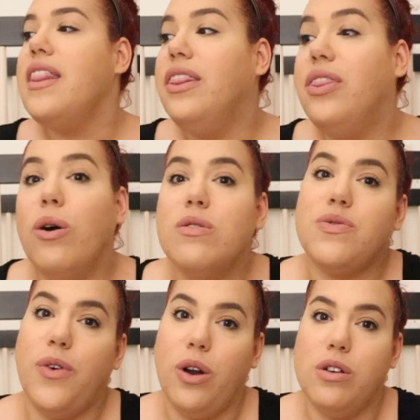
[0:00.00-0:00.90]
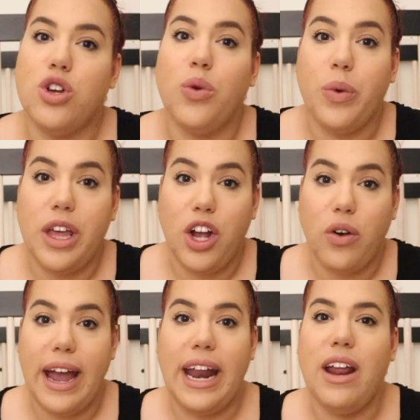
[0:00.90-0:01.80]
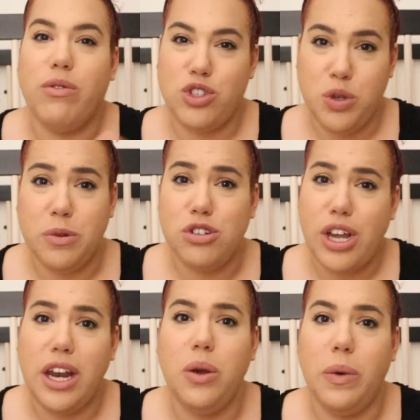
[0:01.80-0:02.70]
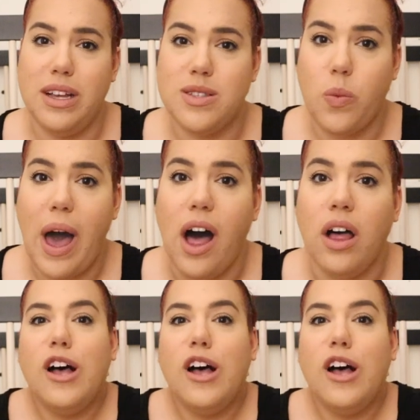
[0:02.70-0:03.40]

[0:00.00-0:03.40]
Those photos are really great and super genuine as well.